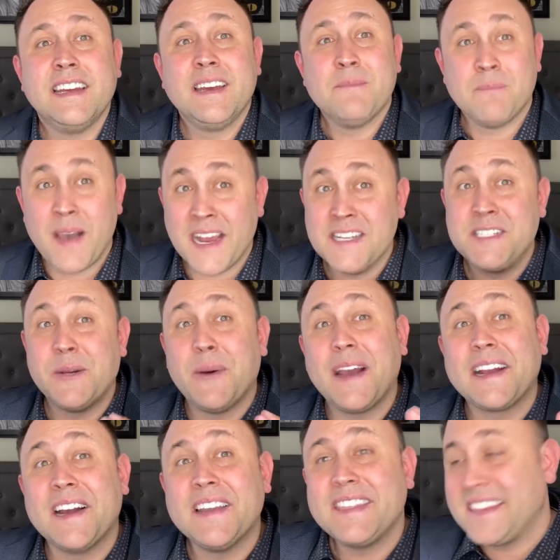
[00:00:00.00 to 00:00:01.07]
Mind you, I
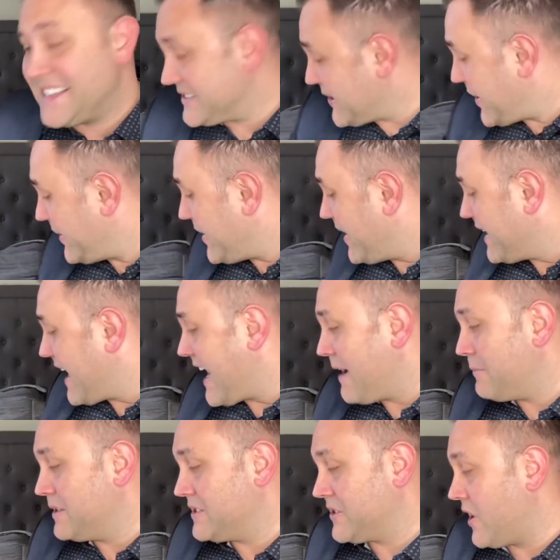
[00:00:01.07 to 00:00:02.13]
got these all on
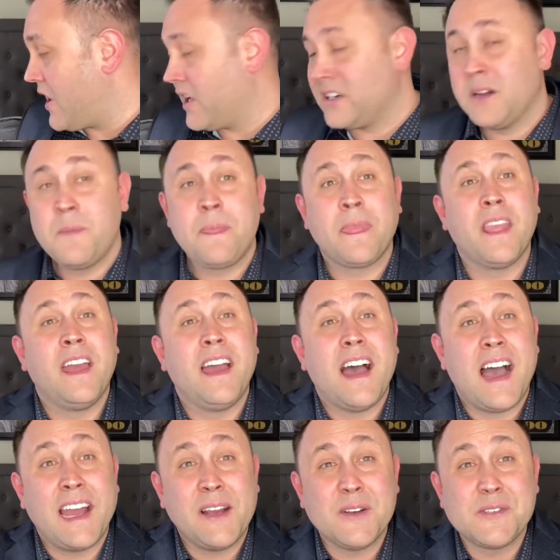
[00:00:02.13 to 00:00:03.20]
Amazon.
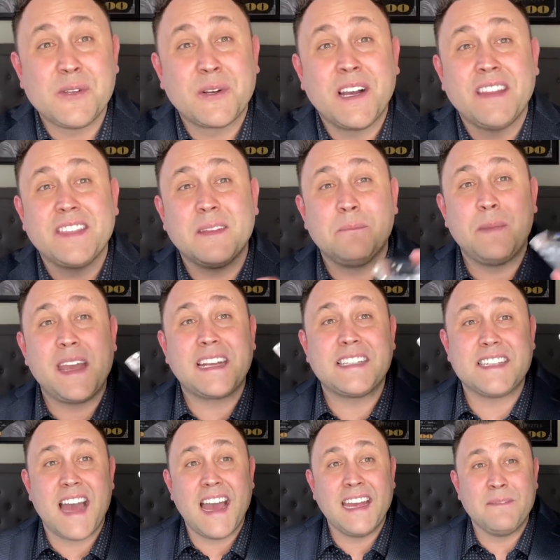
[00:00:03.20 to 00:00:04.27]
I also got the big
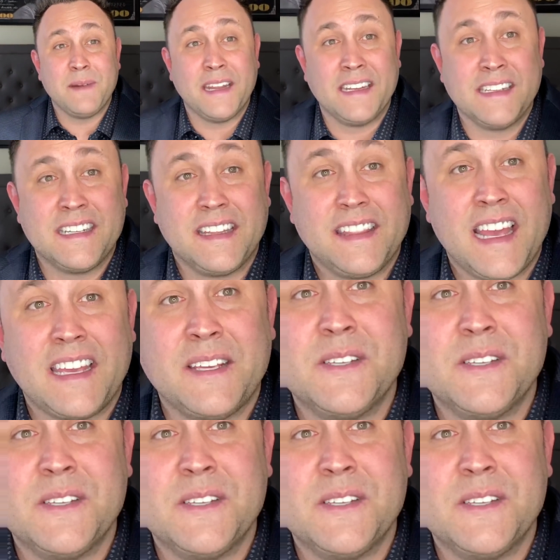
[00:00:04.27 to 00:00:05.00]
diamond that you